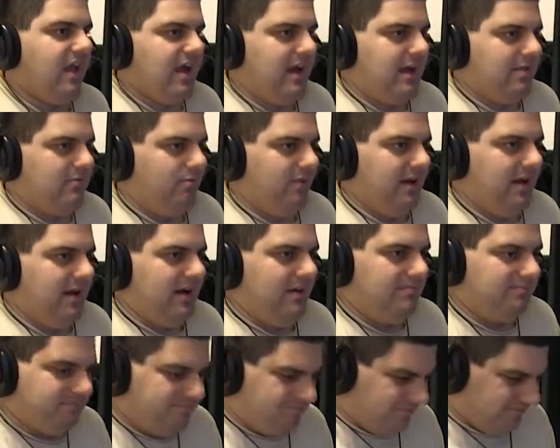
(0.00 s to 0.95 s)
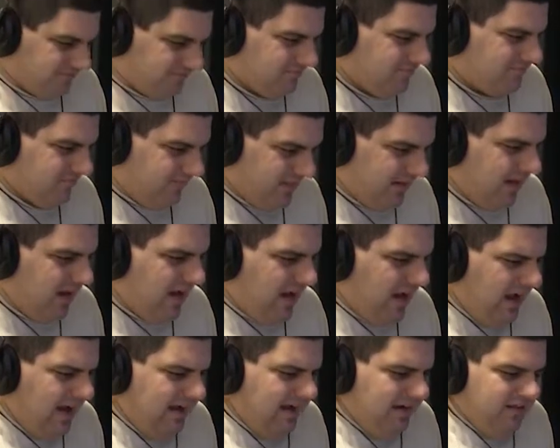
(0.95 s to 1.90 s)
As we um
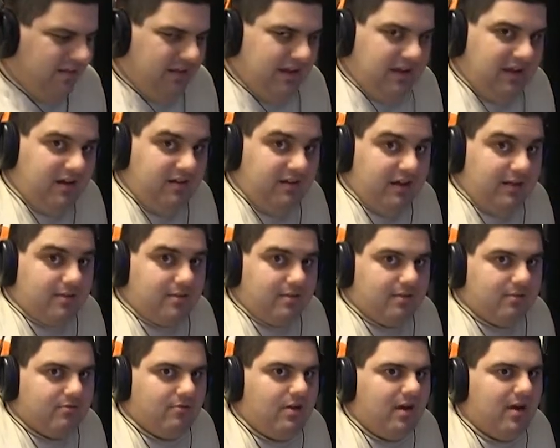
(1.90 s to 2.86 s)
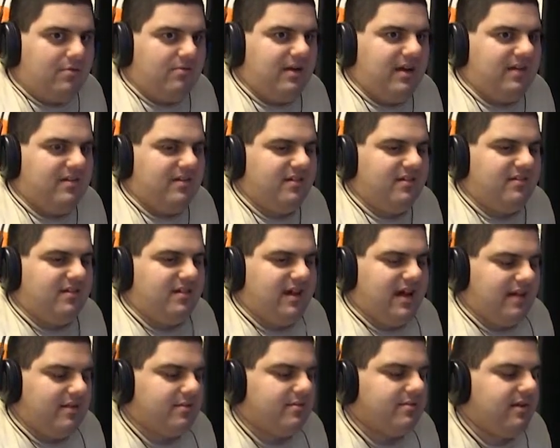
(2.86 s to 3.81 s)
end in the year, that's a strong message that
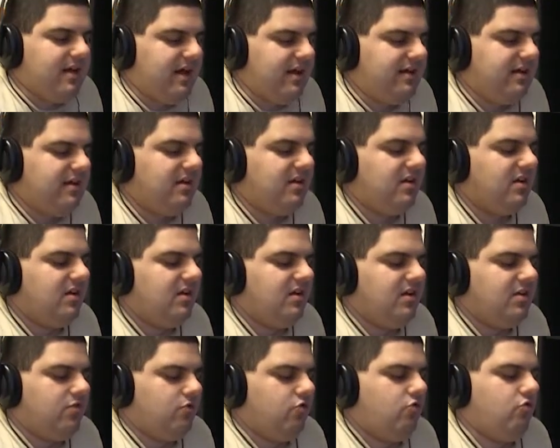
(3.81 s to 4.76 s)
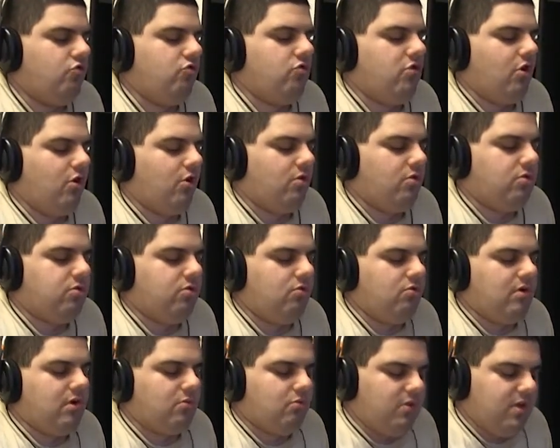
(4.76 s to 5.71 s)
I send to those
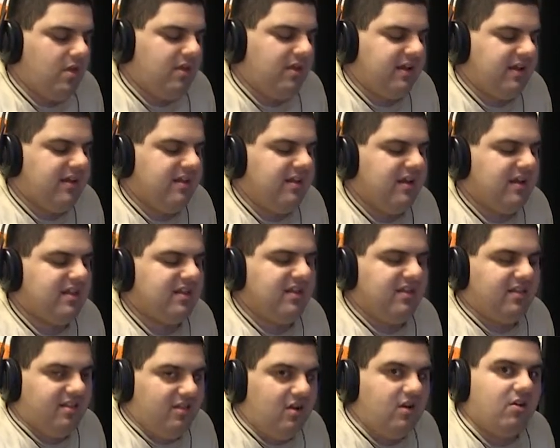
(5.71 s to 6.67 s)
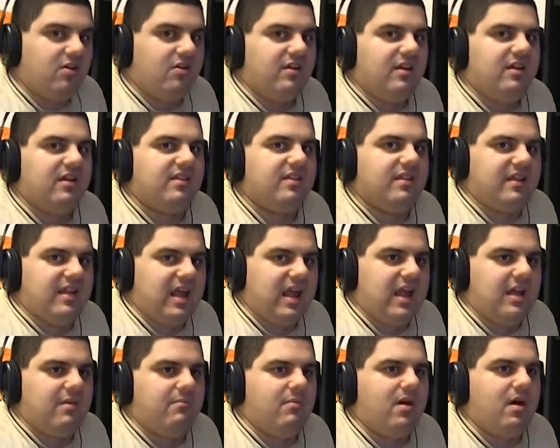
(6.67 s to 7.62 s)
who are willing to learn the
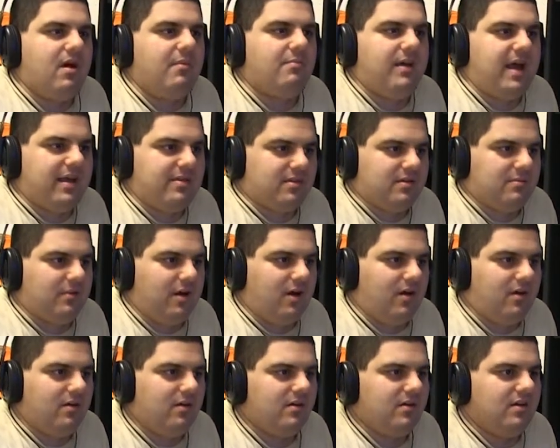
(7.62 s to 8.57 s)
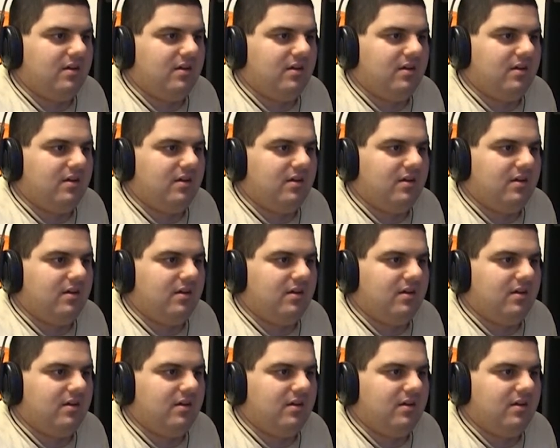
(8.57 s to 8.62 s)
game of basketball.